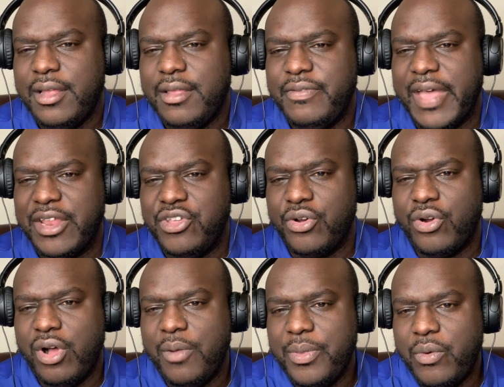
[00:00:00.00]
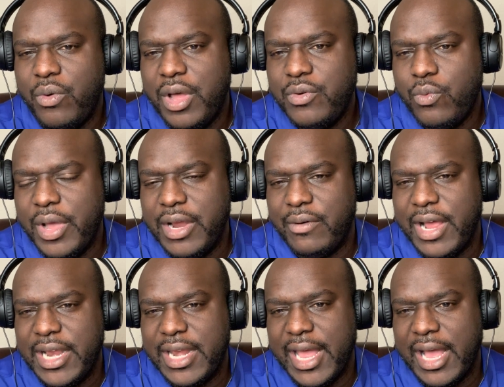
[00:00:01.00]
that you're on the runway
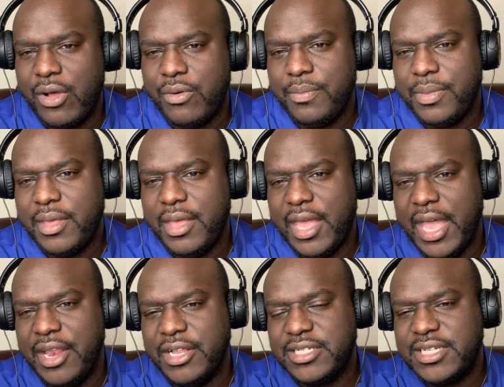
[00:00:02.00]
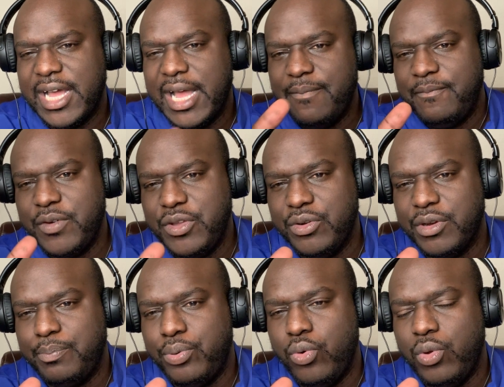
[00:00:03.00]
right now, and it's time for you to
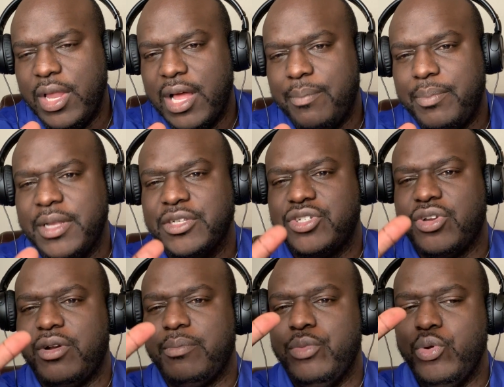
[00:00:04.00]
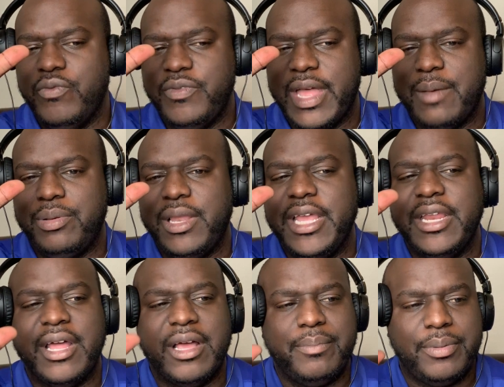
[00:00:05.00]
pull up and start moving that
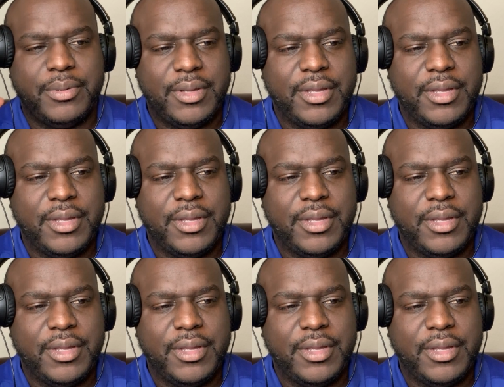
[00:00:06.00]
plane up.